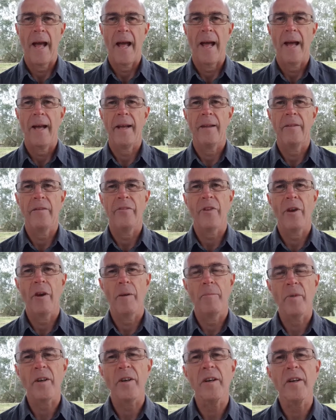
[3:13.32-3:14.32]
And so
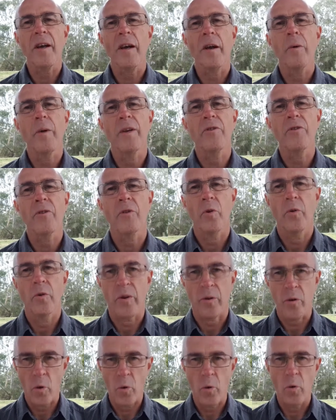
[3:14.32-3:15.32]
I'm not going to go into the
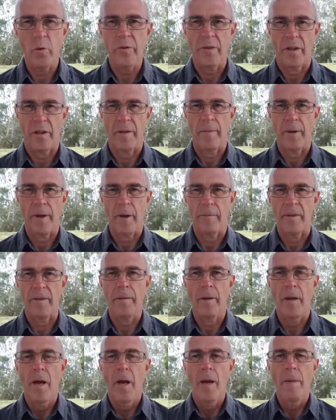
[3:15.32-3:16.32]
cause at the moment,
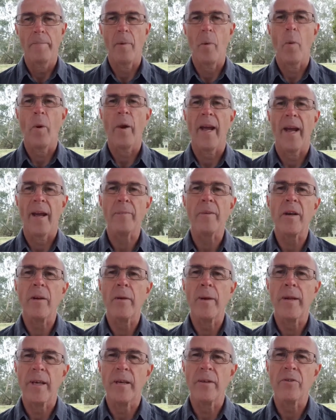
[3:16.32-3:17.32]
but what I am
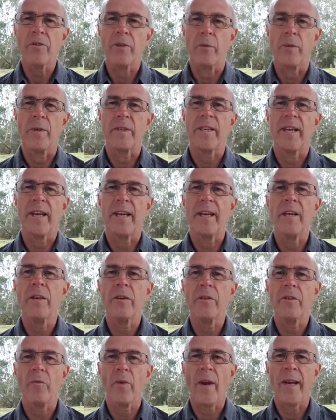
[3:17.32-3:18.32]
going into is getting you
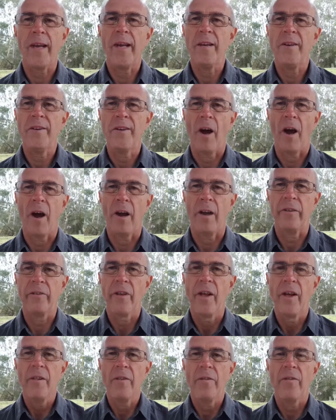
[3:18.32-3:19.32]
to recognize
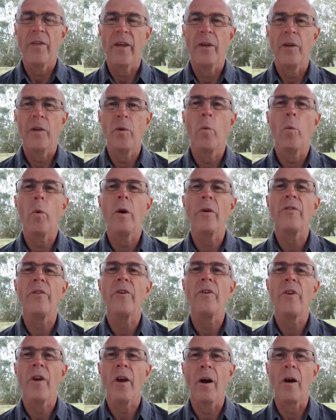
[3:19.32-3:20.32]
that you want to
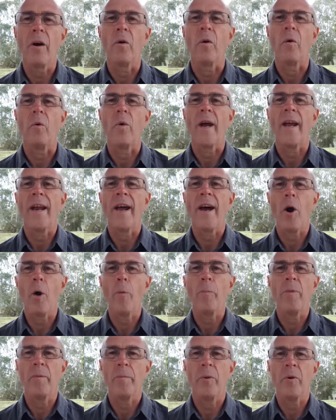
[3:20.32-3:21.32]
know and
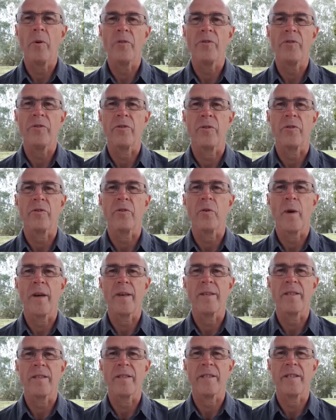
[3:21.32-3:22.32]
help the person to
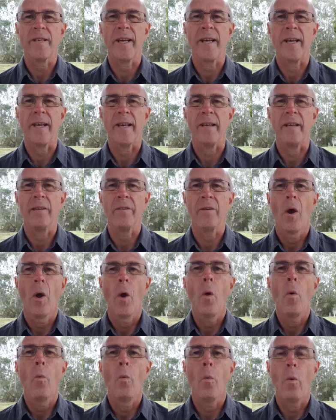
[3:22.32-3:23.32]
understand
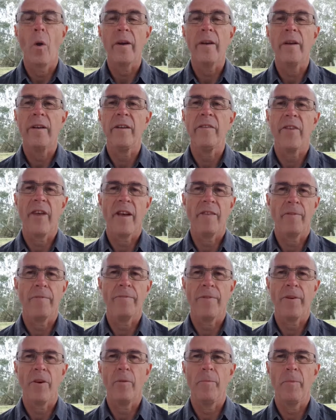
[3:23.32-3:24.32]
what it is they have a
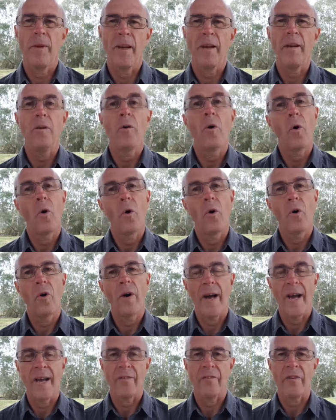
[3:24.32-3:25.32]
phobia or
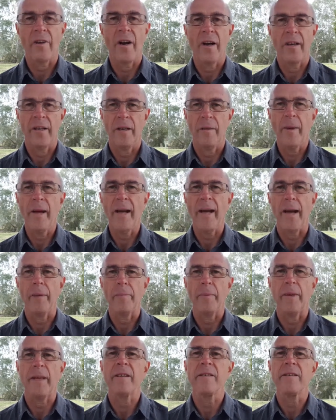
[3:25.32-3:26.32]
anxiety about,
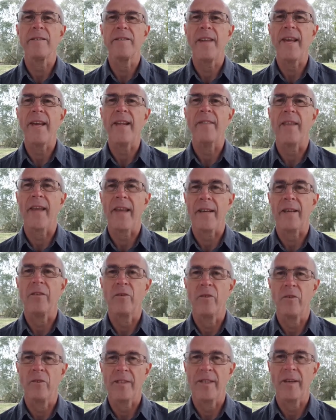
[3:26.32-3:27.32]
because then they can
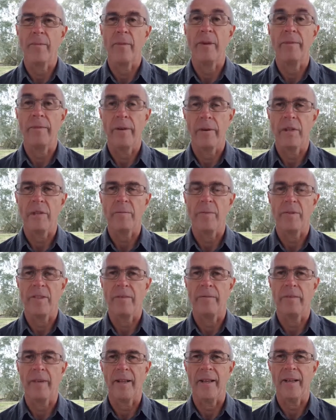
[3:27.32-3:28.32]
do something very
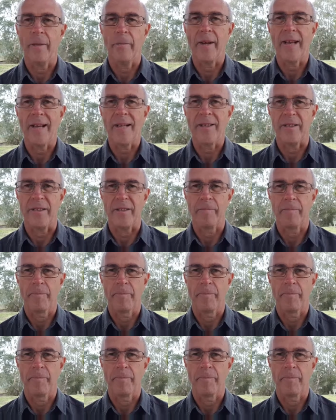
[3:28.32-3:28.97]
specifically about it.